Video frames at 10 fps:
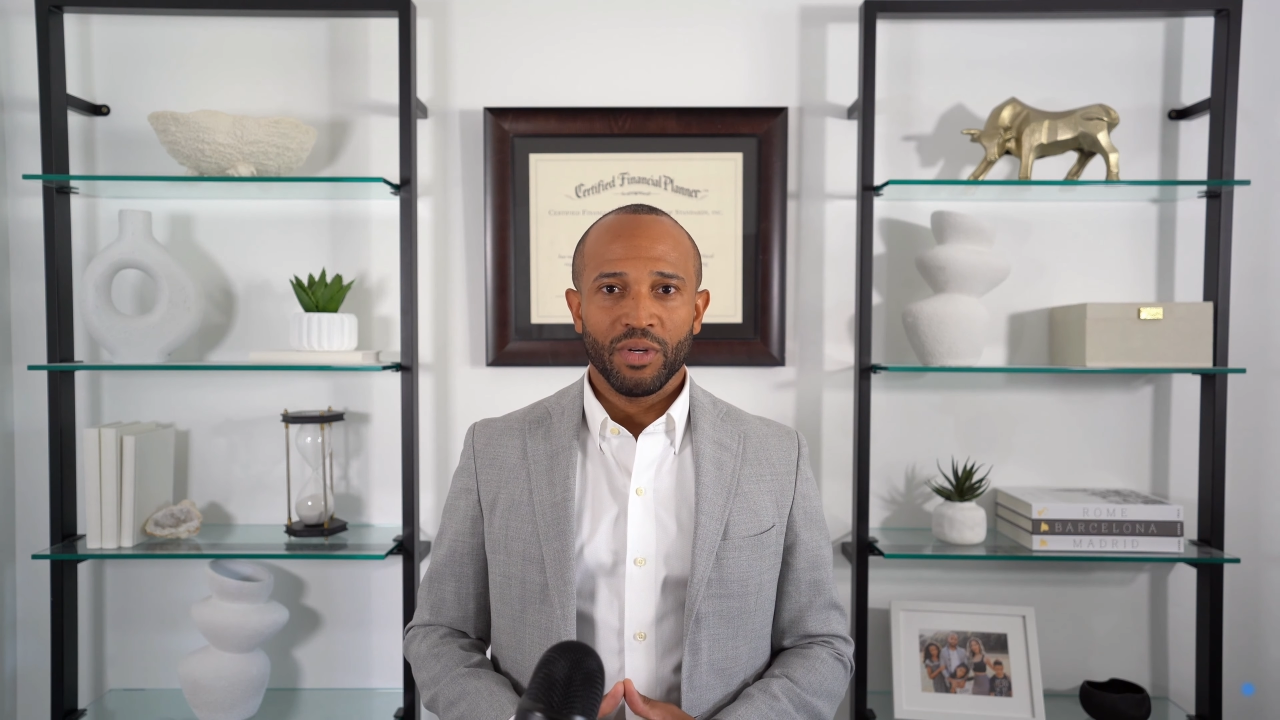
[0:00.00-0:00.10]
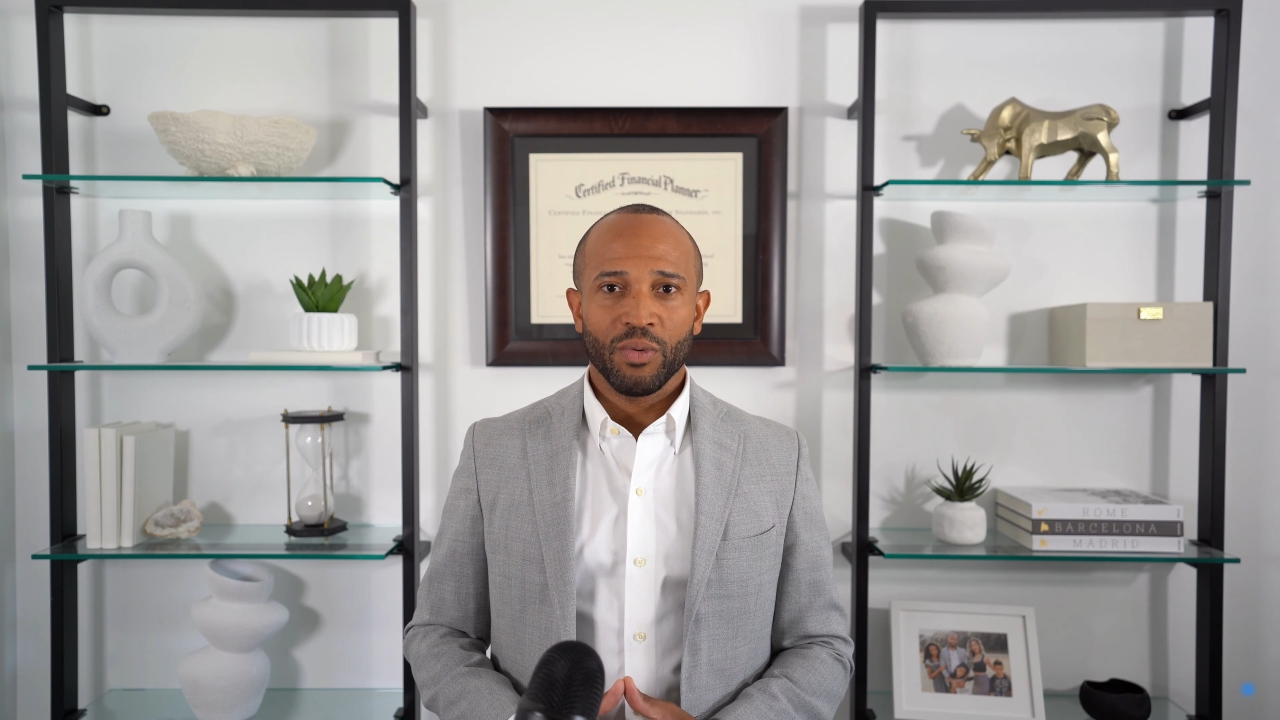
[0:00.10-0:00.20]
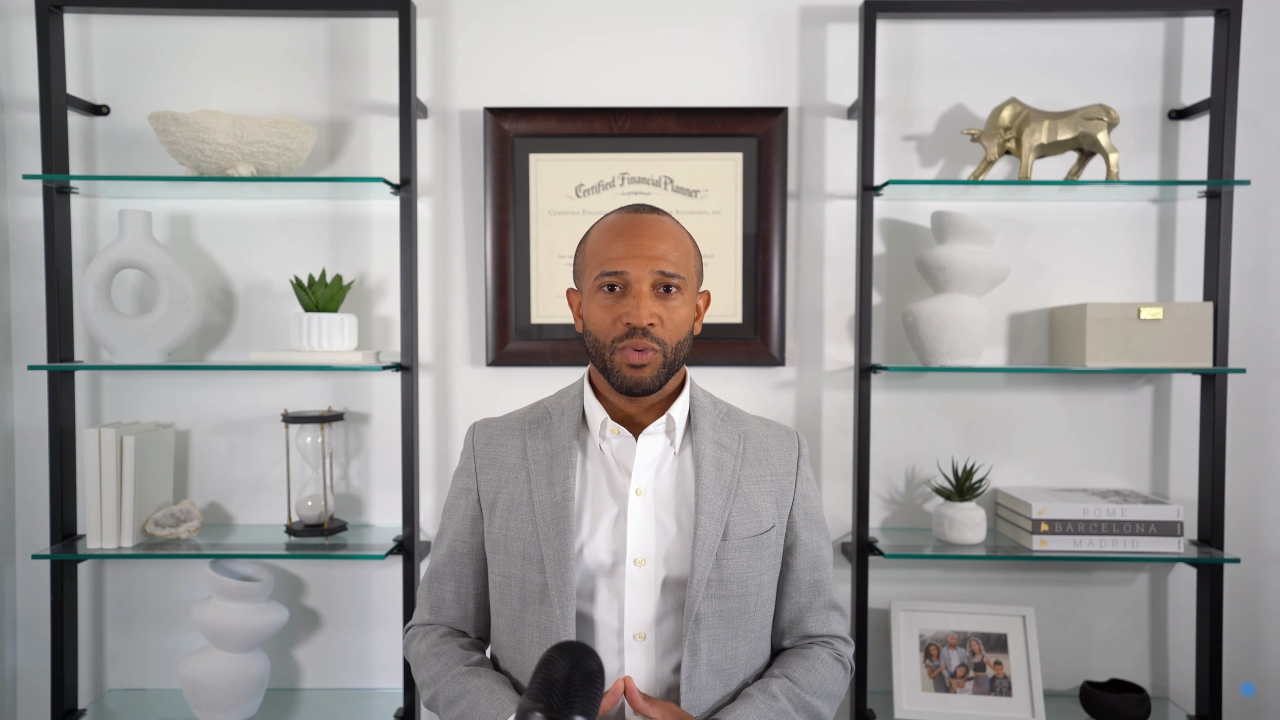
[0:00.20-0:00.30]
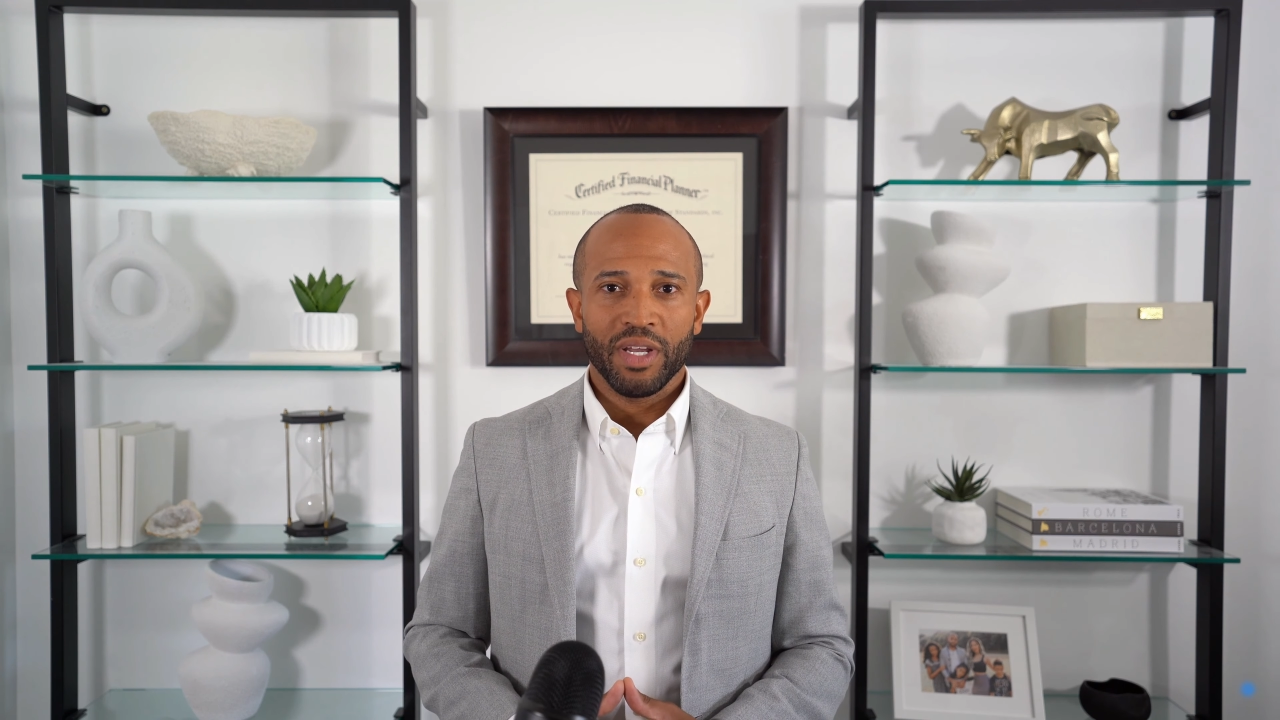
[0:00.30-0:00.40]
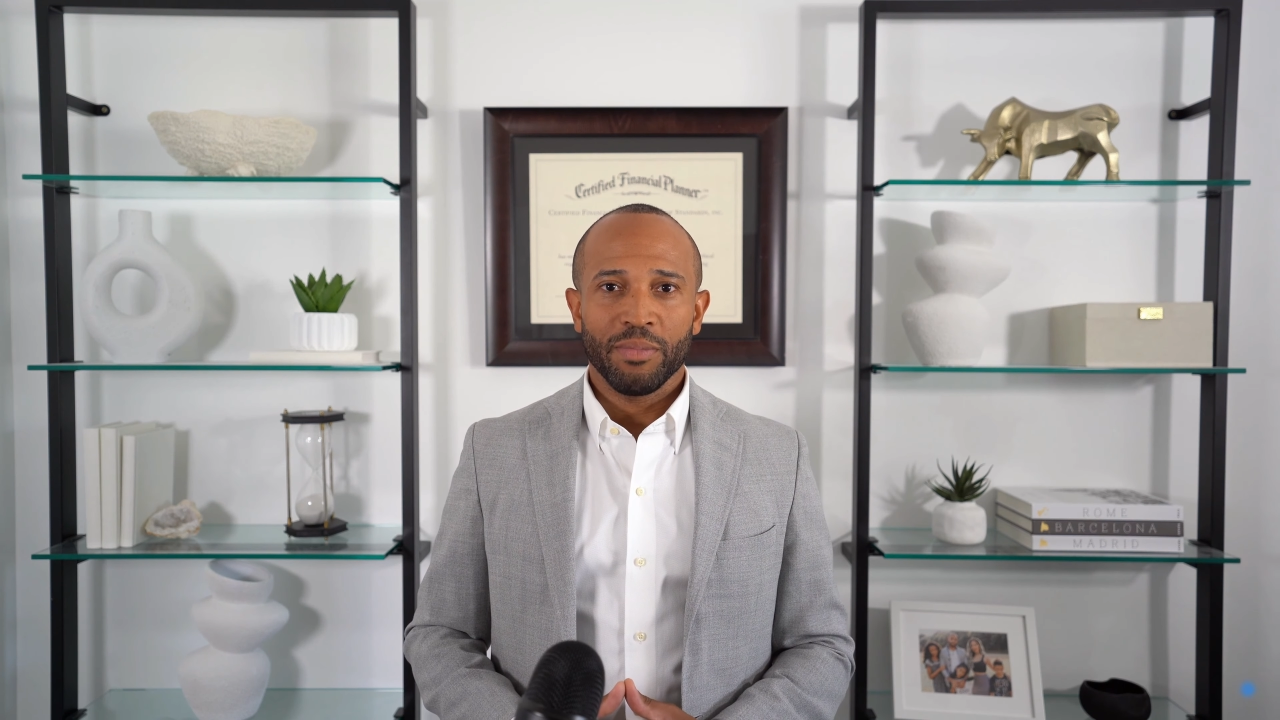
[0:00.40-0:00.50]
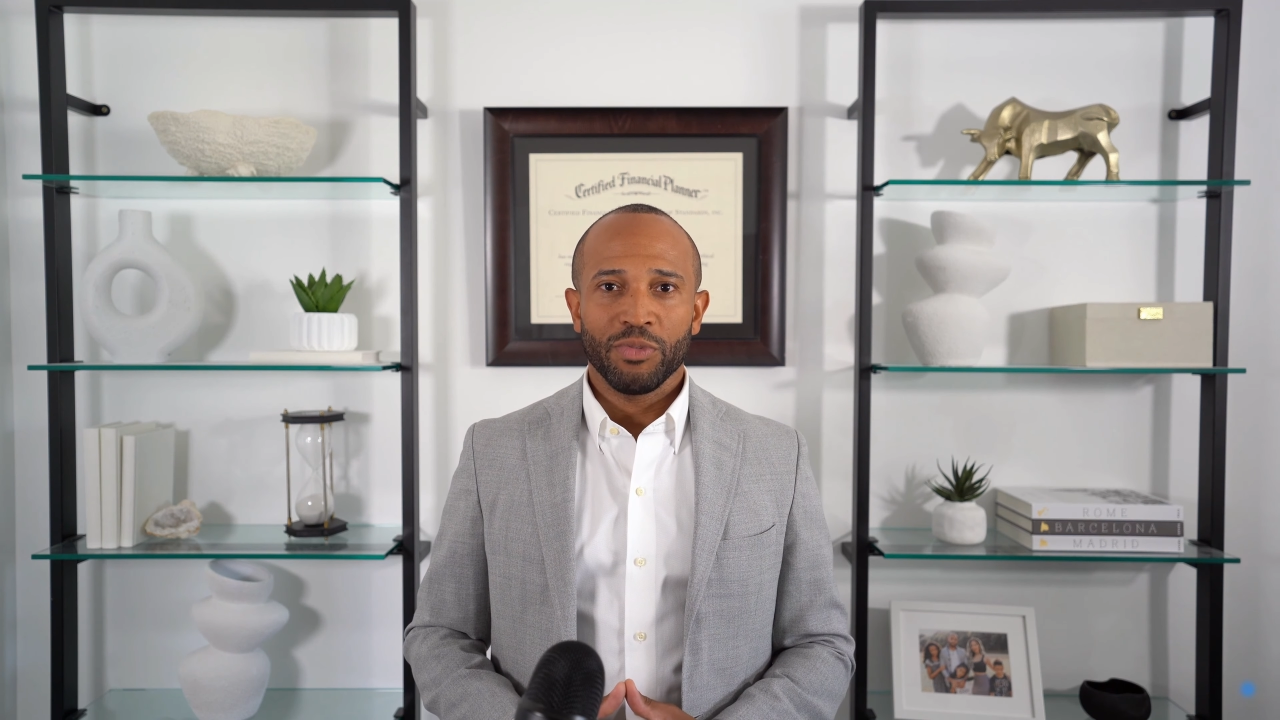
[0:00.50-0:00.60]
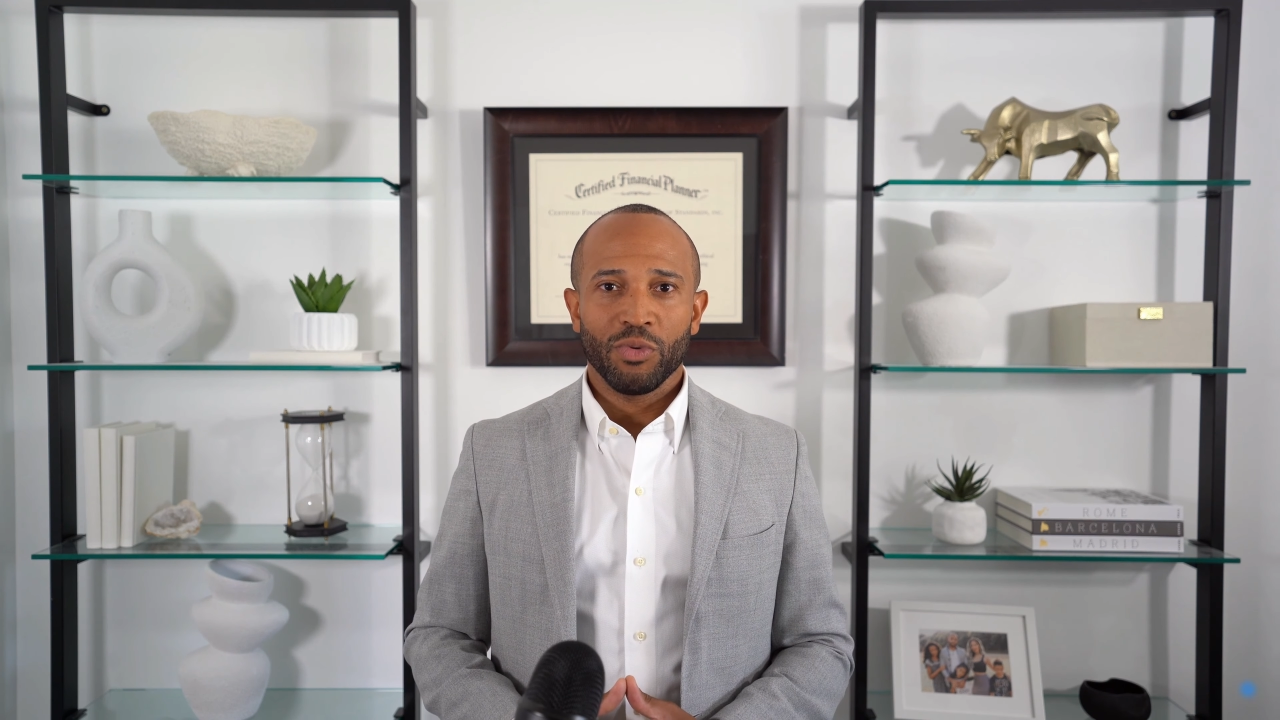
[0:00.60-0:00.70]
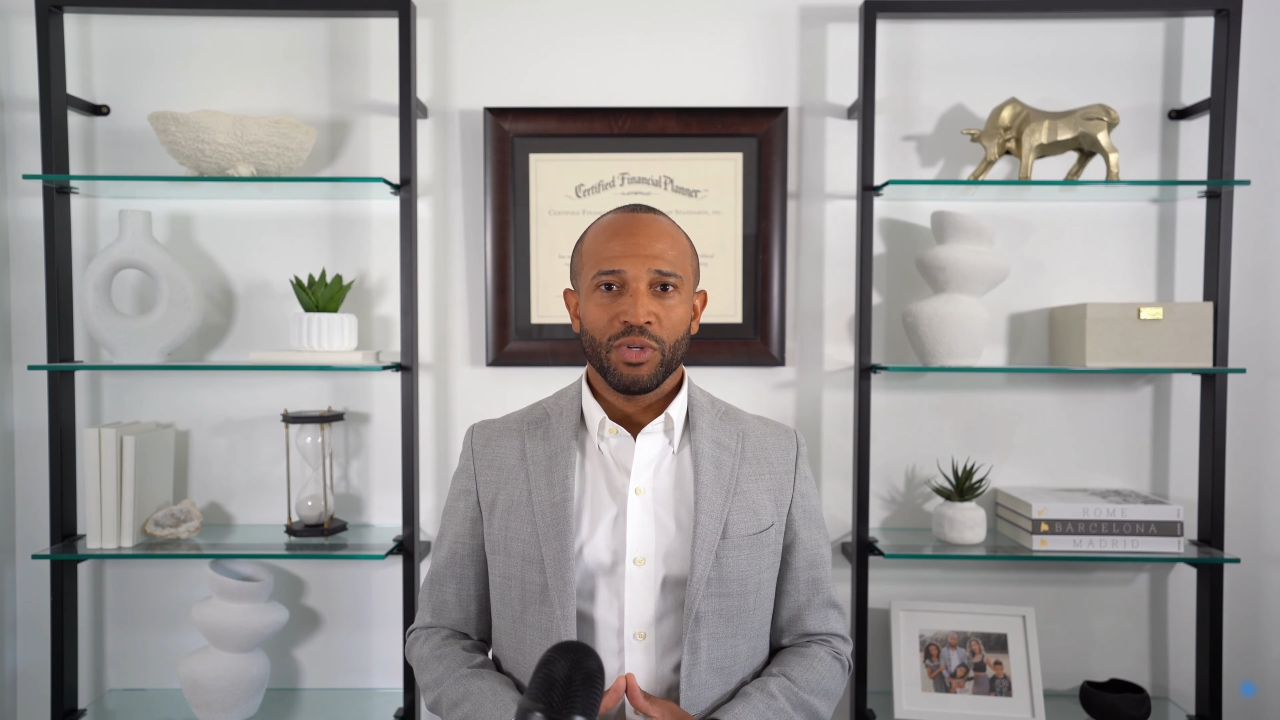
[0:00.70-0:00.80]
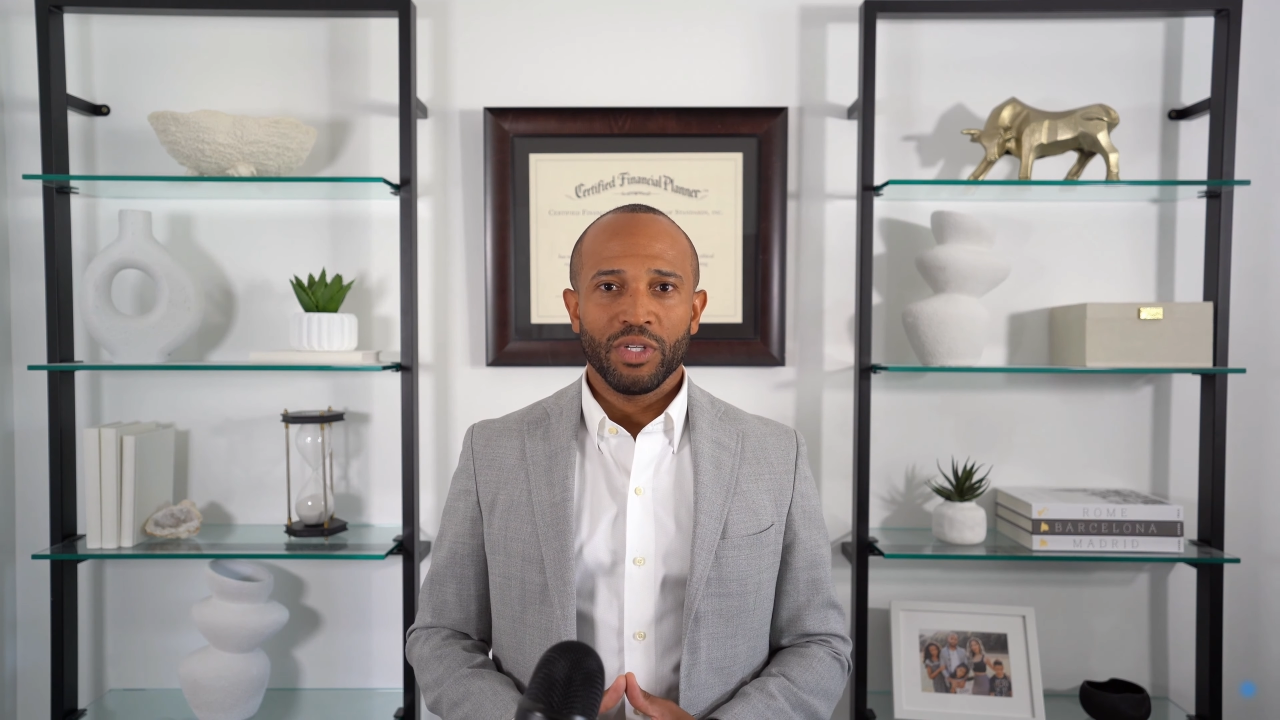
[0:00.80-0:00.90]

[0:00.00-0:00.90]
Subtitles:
right before